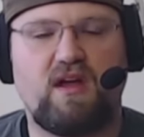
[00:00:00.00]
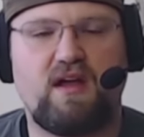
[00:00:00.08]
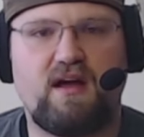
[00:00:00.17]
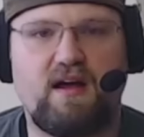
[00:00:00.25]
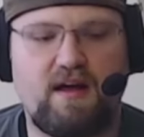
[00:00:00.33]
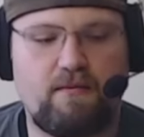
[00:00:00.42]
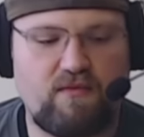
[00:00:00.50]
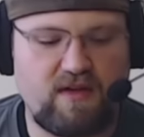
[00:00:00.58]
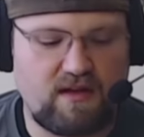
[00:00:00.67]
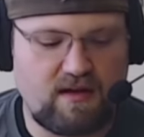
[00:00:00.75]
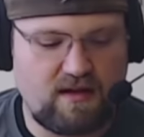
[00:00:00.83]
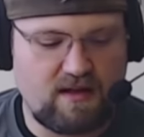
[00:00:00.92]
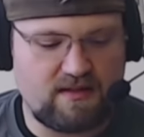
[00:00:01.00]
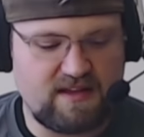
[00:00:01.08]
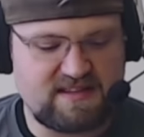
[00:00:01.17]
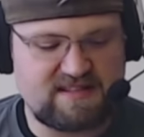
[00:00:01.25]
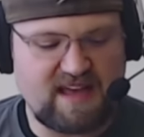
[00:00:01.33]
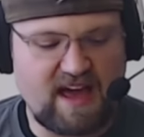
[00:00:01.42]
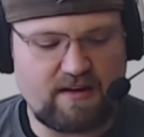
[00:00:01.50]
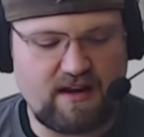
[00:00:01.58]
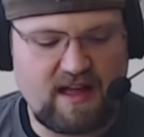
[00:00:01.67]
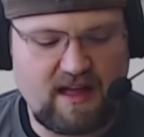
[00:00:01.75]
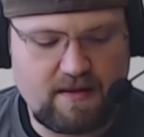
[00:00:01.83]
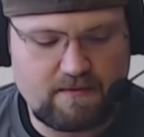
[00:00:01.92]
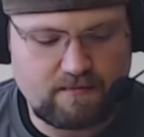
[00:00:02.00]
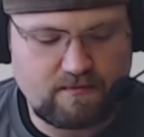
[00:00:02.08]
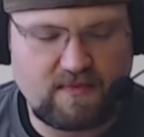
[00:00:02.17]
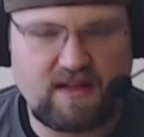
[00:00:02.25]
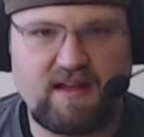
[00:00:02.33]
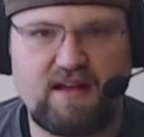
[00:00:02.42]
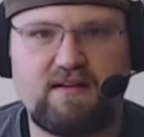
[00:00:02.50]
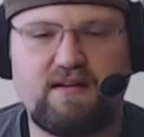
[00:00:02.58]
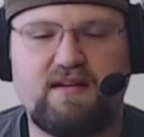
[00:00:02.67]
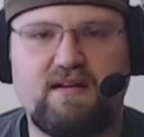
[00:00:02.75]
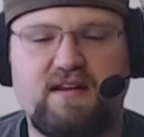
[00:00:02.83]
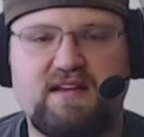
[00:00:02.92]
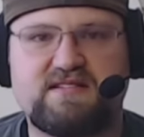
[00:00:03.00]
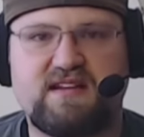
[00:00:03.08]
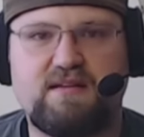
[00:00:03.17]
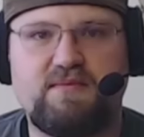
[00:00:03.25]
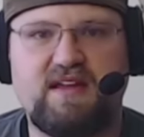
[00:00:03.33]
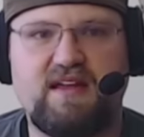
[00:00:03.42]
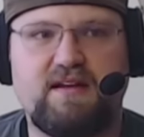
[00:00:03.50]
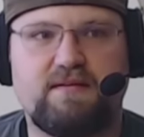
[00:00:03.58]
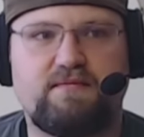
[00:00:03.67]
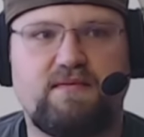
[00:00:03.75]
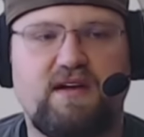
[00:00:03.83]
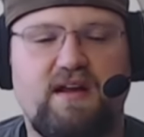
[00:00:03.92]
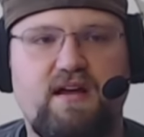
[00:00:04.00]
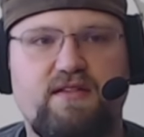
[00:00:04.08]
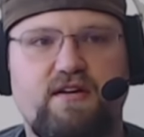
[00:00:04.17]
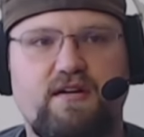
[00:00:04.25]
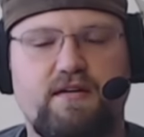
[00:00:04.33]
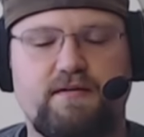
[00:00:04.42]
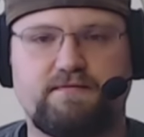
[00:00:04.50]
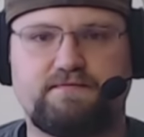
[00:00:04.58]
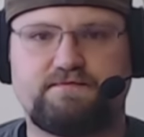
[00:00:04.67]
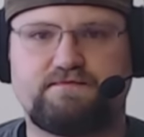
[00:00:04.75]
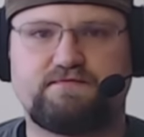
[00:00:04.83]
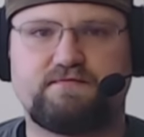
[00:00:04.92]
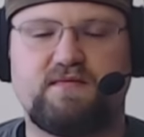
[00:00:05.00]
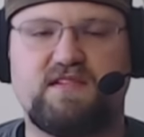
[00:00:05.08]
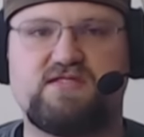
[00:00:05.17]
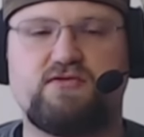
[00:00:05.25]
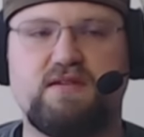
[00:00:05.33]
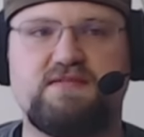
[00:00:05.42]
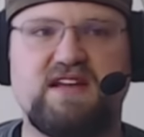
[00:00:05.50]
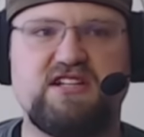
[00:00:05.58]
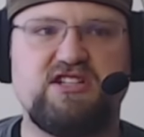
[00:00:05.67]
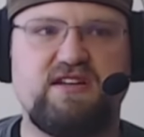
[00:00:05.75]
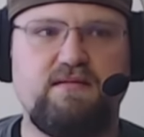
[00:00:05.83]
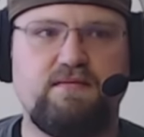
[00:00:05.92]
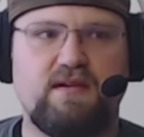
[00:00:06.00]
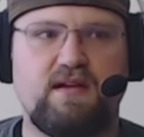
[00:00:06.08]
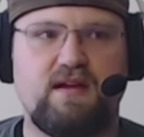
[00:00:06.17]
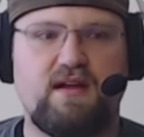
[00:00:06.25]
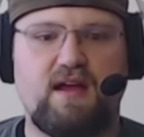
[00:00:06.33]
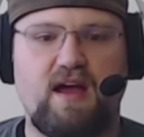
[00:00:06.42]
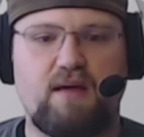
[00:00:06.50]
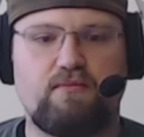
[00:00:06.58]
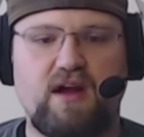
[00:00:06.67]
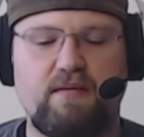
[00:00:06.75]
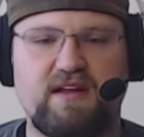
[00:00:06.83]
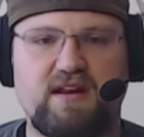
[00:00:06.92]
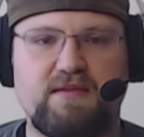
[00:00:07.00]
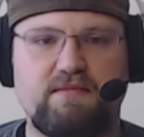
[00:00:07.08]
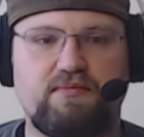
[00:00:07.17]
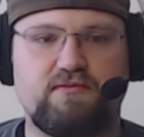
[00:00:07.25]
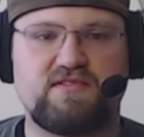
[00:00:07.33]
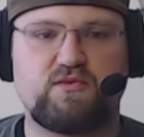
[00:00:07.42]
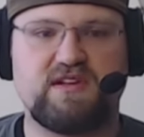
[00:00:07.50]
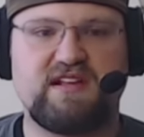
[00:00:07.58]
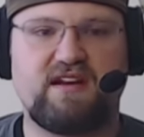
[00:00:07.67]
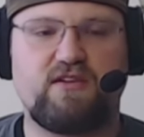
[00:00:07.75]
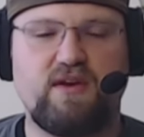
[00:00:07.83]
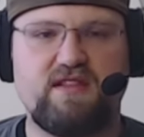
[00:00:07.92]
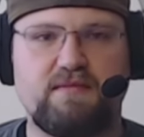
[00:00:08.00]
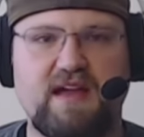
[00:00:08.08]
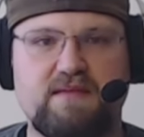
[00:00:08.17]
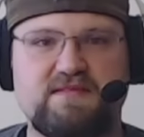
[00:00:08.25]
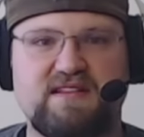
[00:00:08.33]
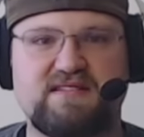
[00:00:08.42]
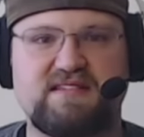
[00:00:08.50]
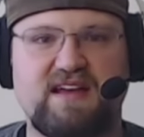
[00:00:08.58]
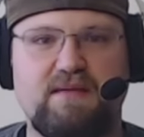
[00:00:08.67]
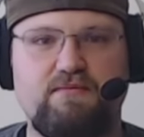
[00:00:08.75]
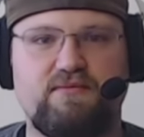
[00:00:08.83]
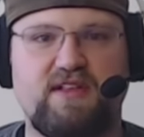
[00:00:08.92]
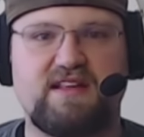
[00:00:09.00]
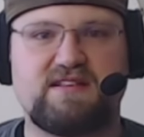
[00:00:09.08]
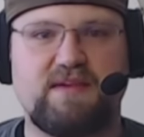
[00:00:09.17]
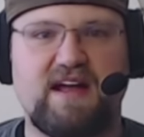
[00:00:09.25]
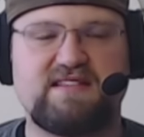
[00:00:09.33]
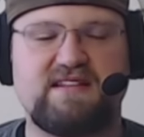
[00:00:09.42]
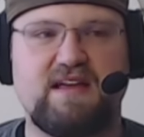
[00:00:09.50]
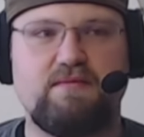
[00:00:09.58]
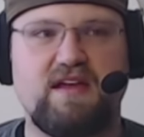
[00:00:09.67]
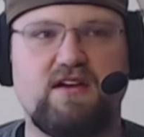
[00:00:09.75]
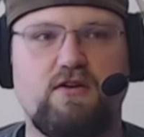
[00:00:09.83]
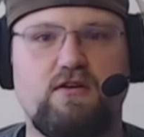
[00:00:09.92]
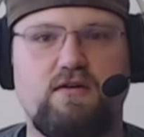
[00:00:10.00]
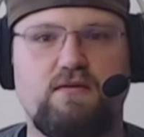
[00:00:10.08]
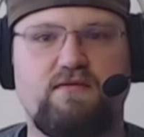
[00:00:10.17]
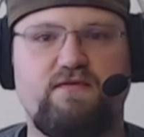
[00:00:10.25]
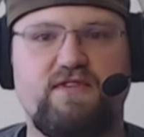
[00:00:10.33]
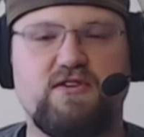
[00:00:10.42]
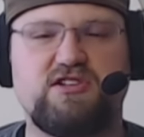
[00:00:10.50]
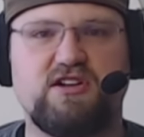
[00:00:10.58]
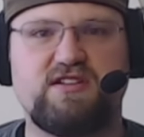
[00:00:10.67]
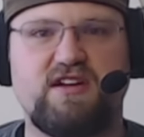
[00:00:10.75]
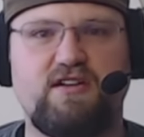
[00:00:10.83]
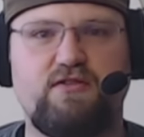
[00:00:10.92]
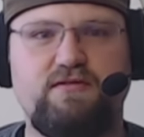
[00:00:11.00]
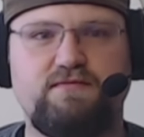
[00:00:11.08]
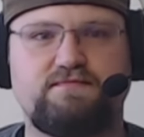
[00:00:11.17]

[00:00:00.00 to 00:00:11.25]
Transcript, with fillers: Um, this Saturday is going to be another stream session. I'm probably going to be switching into rhythm games this time, playing some Hatsune Miku Future Tone.